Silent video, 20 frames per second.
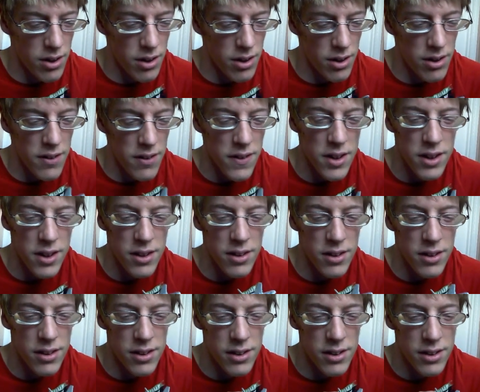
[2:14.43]
I
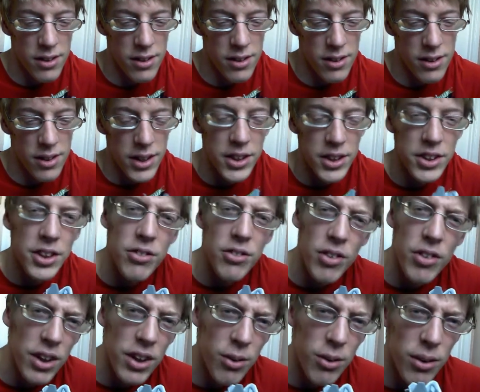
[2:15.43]
think I
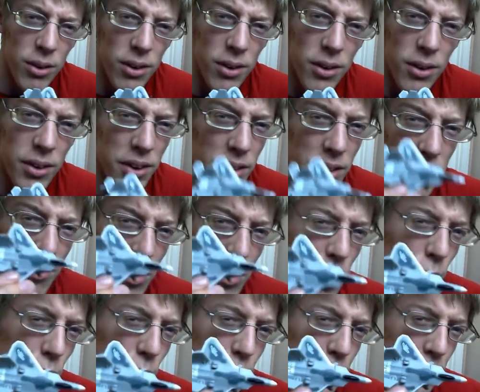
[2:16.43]
actually really quite like
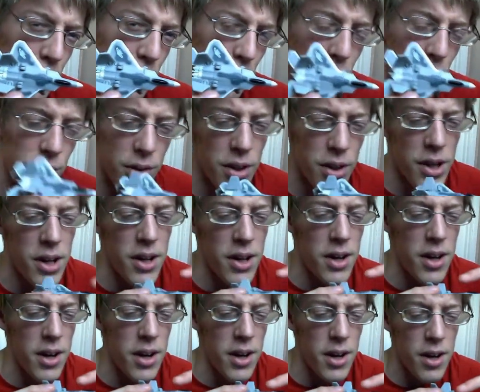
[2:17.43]
the vehicle out of.
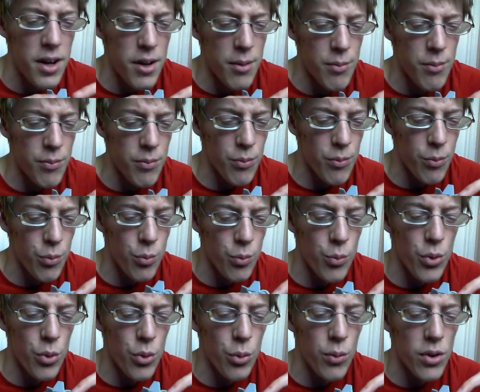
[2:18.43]

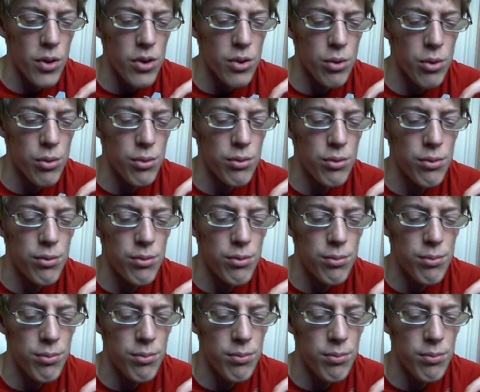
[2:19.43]
With all this sort of